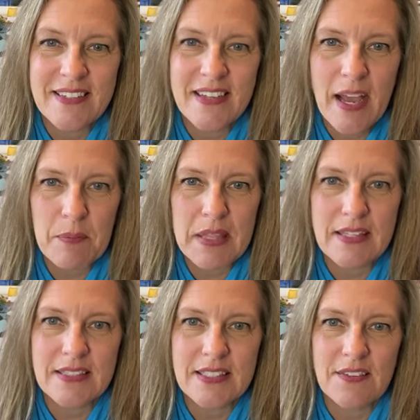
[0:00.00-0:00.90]
Happy
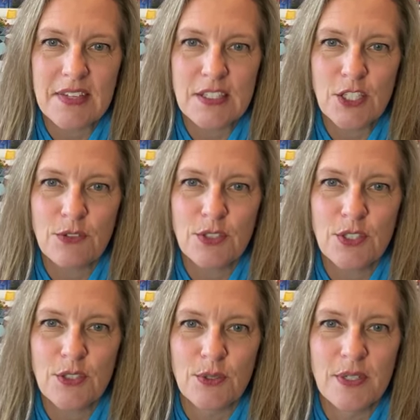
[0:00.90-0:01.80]
Thanksgiving to you,
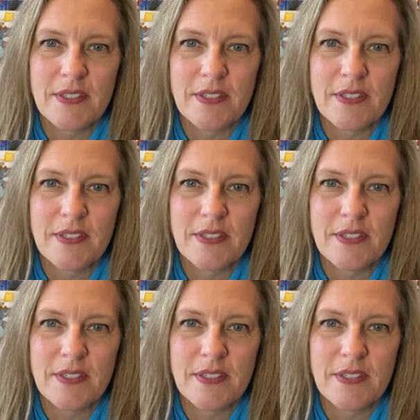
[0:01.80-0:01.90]
too.